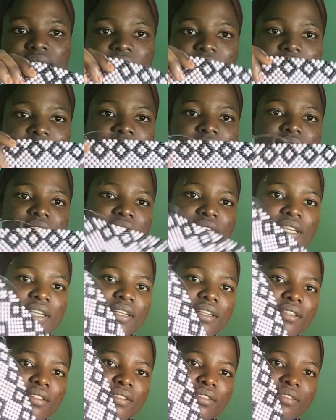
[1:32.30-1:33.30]
Can you
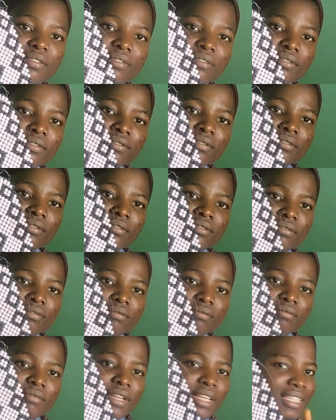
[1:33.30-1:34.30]
see?
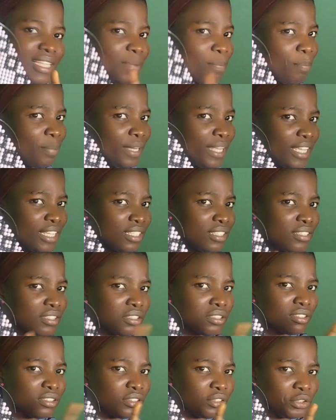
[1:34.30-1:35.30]
Is it plain?
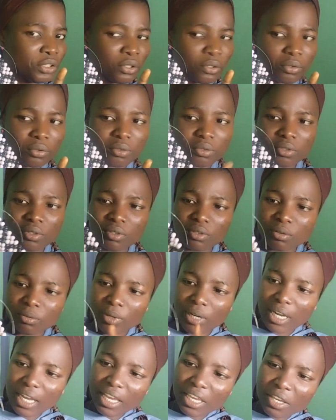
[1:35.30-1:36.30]
No.
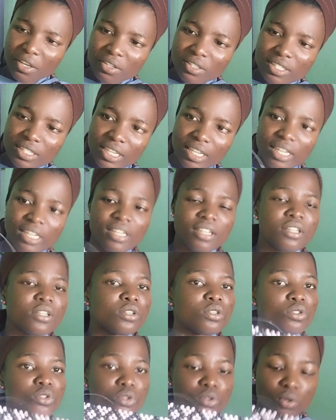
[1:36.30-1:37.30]
What can you see?
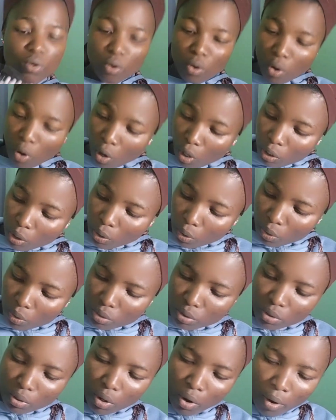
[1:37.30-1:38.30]
Two
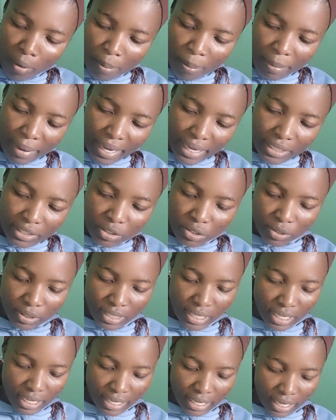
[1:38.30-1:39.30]
colors combined
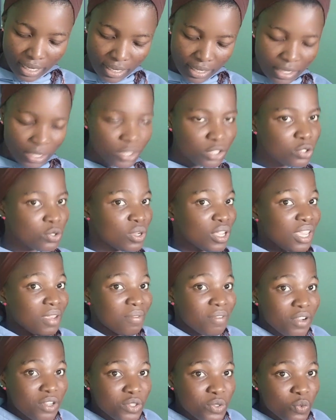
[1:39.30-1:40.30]
together to
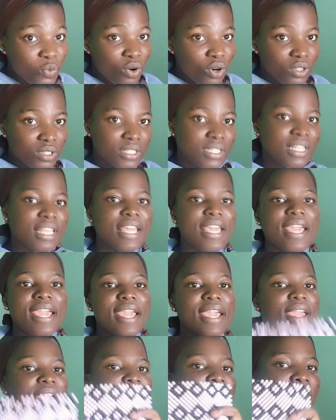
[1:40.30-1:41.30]
give us what?
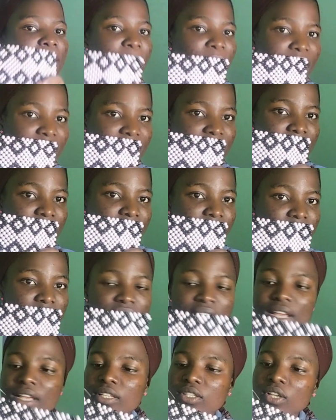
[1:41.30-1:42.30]
A pattern.
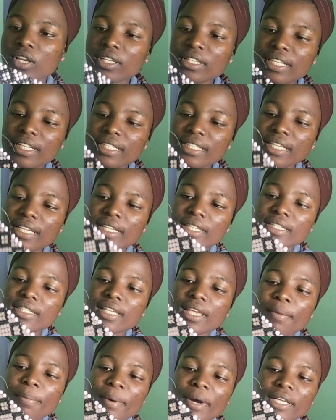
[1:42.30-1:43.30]
So this
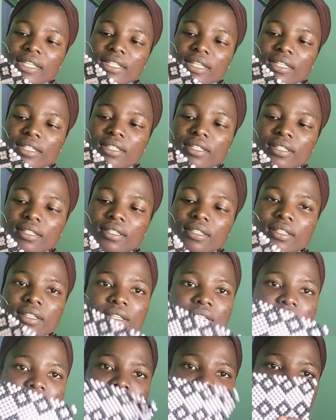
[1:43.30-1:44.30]
is a pattern.
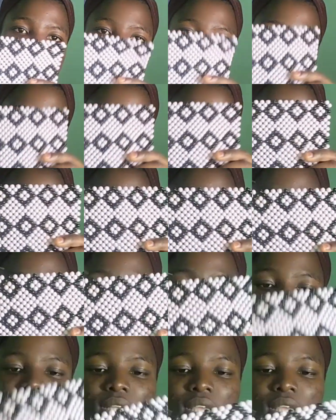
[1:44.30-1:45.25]
This is it.